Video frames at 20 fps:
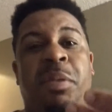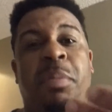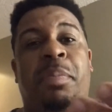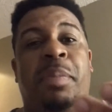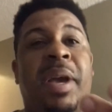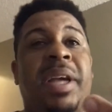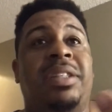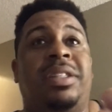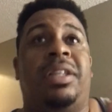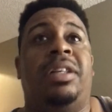
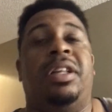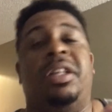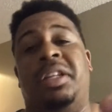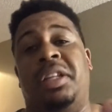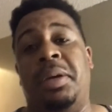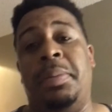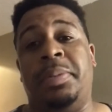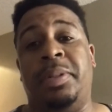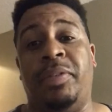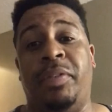basically the
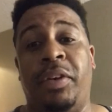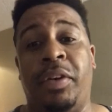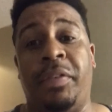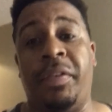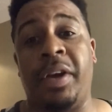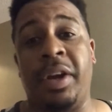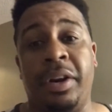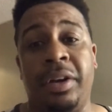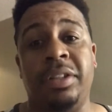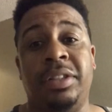tips of your
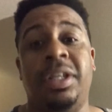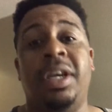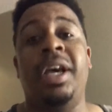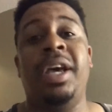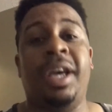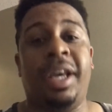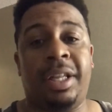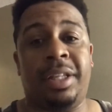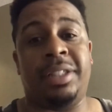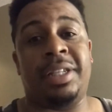fingers
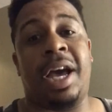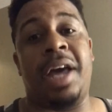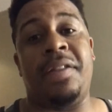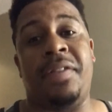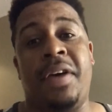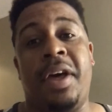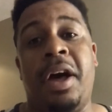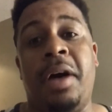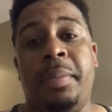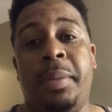inside
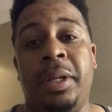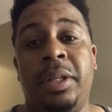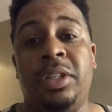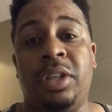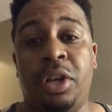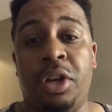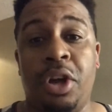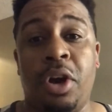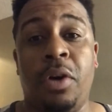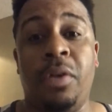the helmet,
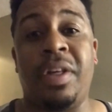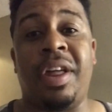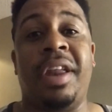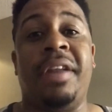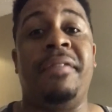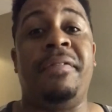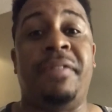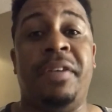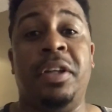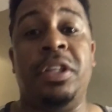to know that
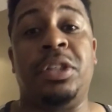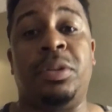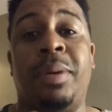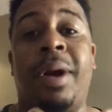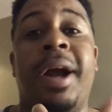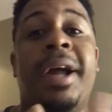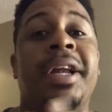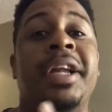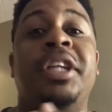it fits right.